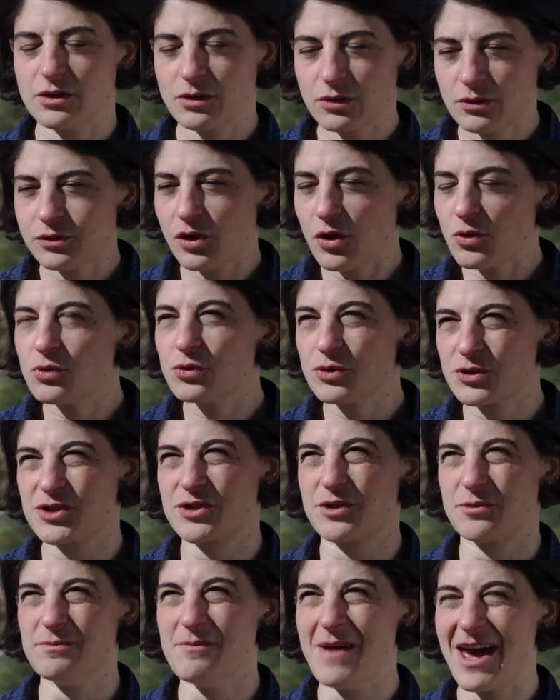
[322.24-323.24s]

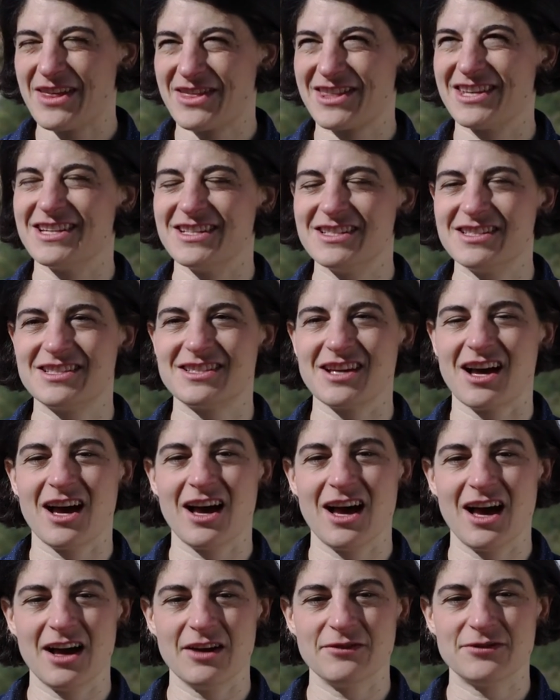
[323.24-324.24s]
closed methods
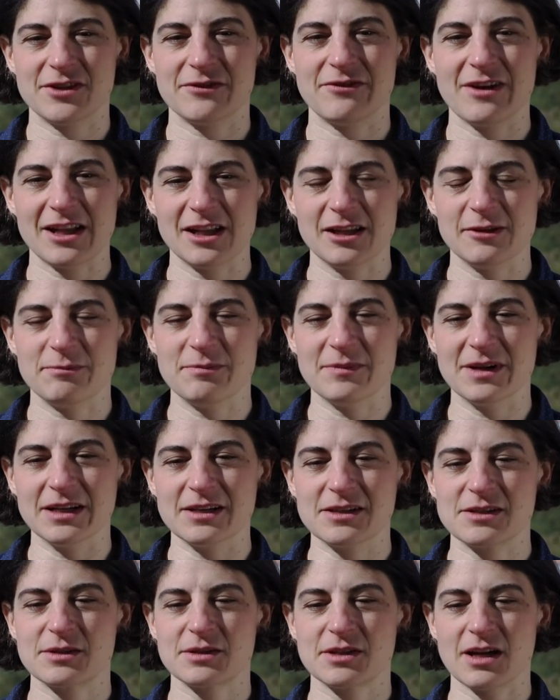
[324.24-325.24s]
of
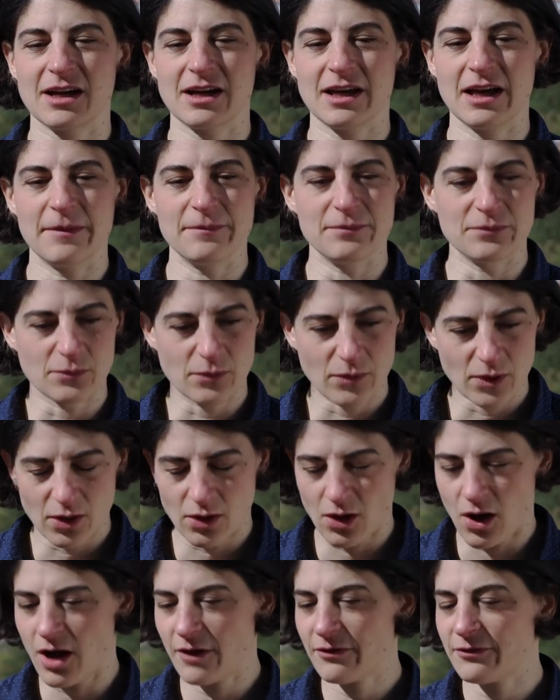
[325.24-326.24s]
development,
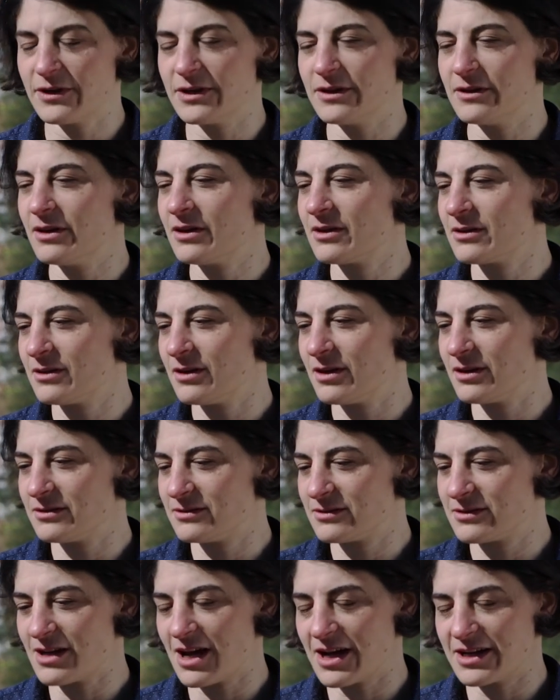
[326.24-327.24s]
often
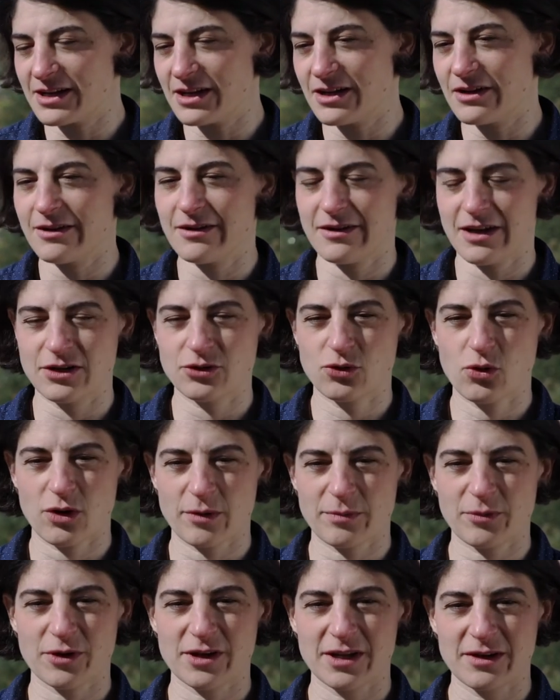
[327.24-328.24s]
done in
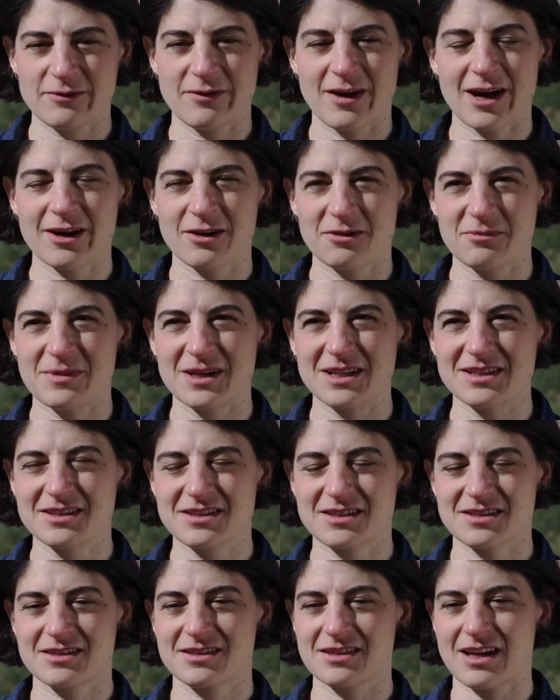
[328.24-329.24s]
corporate
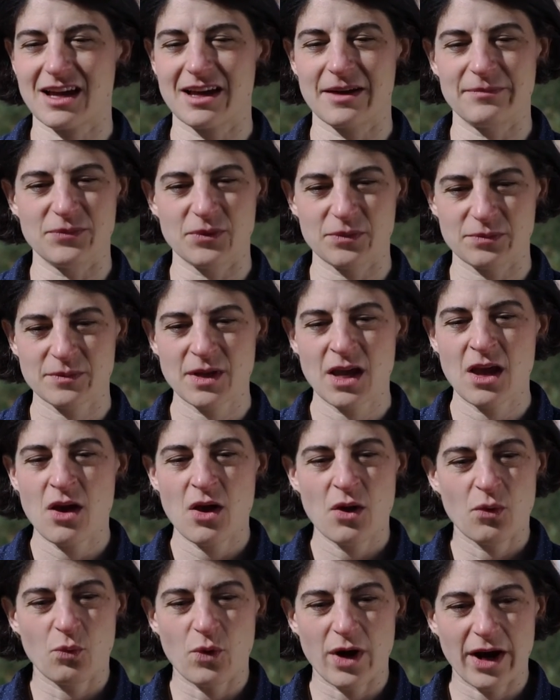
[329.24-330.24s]
environments
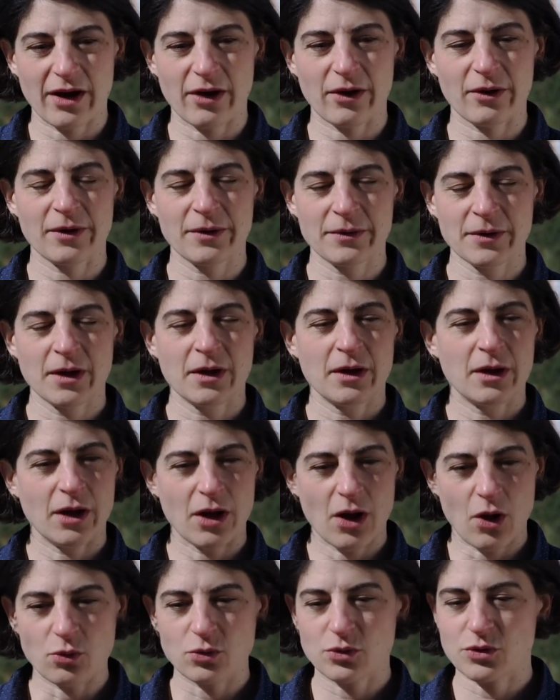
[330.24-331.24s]
where,
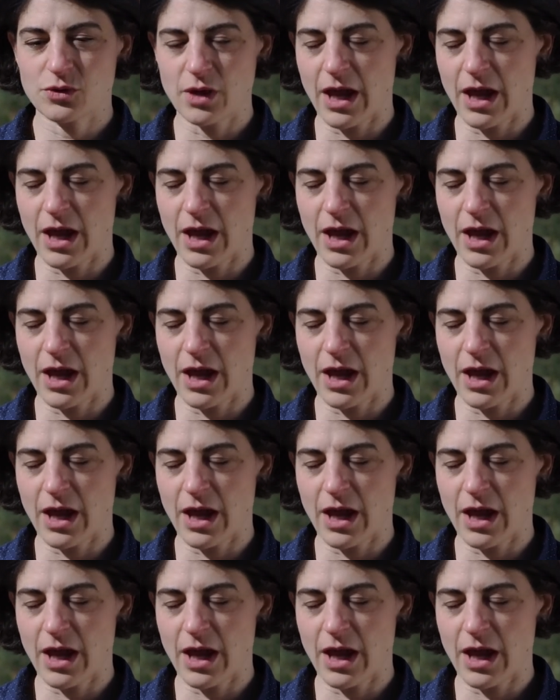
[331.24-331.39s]
you know,